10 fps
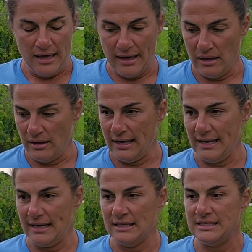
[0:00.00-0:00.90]
And
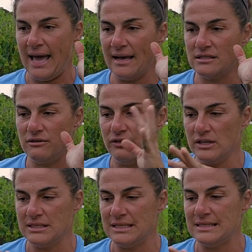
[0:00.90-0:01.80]
it attacks the
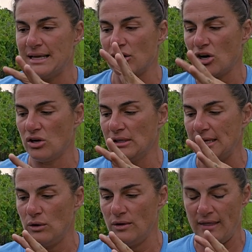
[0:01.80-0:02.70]
funguses that are
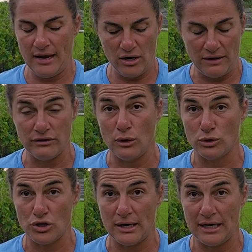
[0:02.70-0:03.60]
currently on there, even though
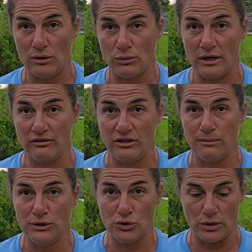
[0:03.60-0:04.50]
we're trying to get rid of
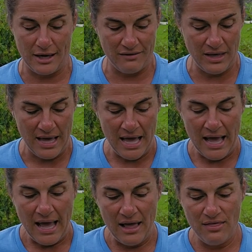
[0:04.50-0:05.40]
the majority of it.
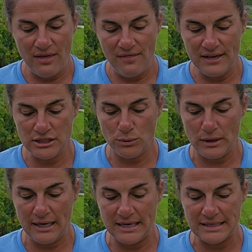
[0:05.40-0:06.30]
And then this
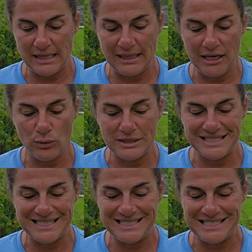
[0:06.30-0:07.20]
one is a liquid
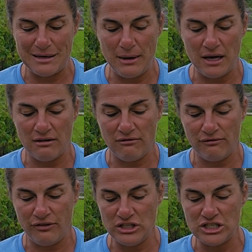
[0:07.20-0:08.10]
systemic
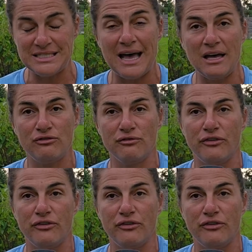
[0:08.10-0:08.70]
fungicide from